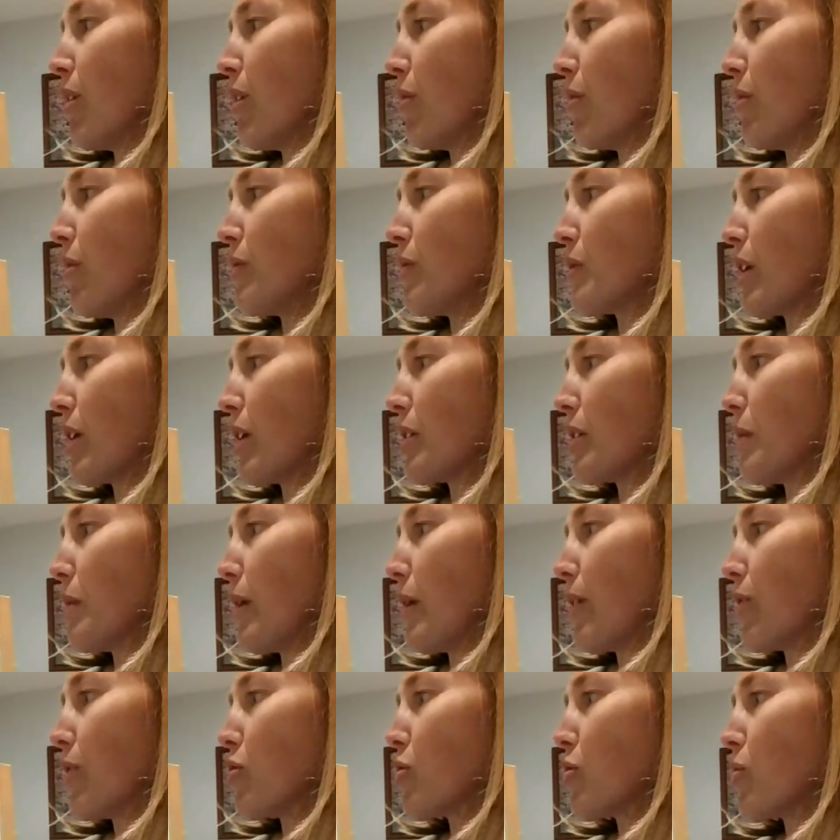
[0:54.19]
We've talked
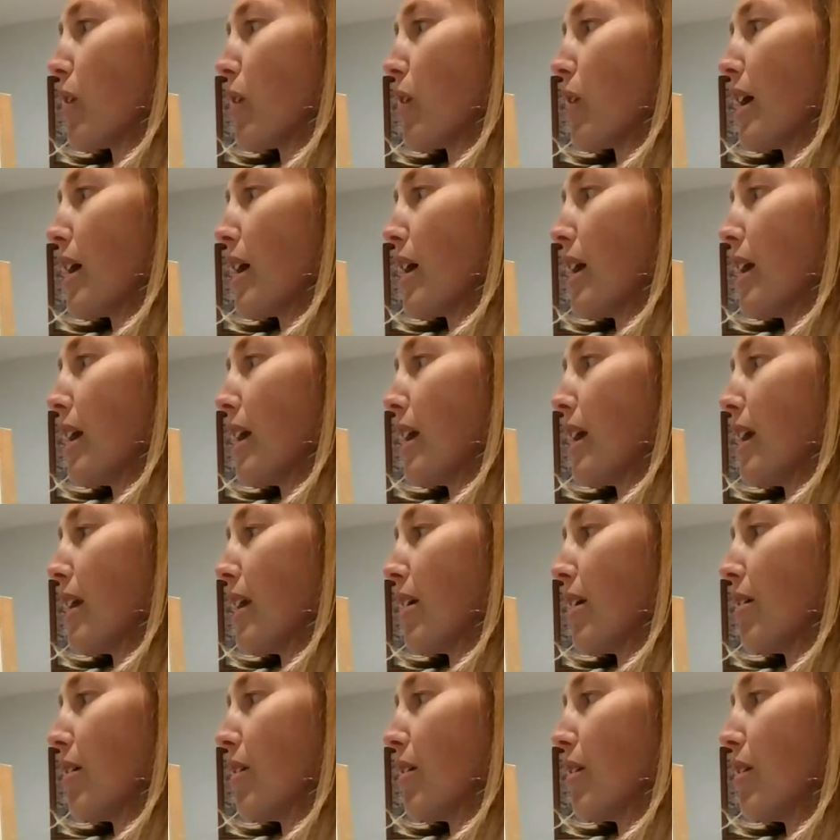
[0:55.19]
about
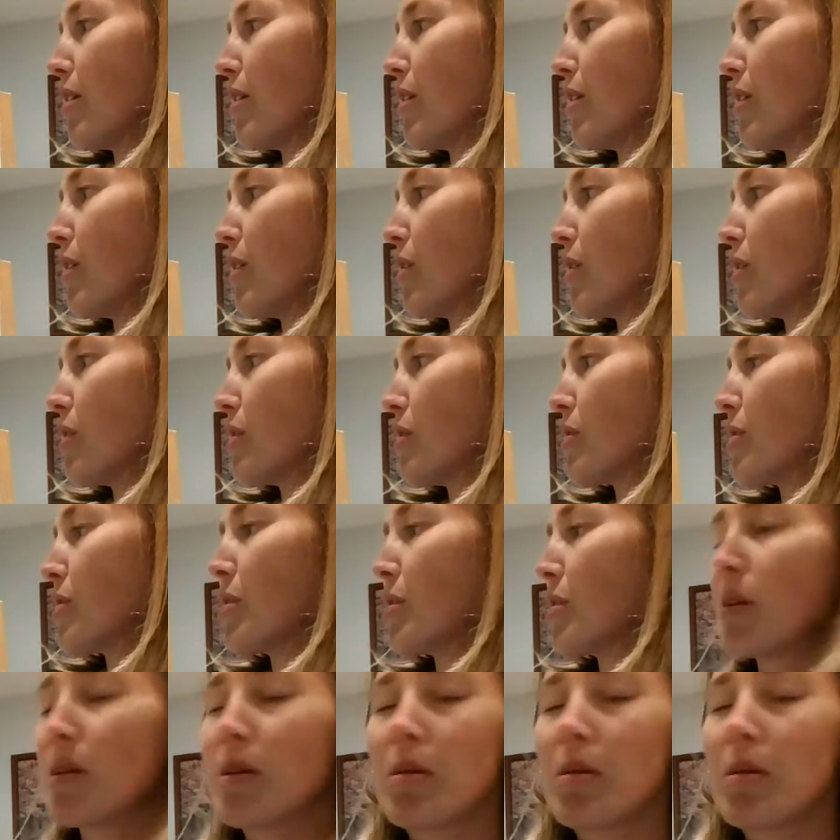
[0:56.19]
triangles,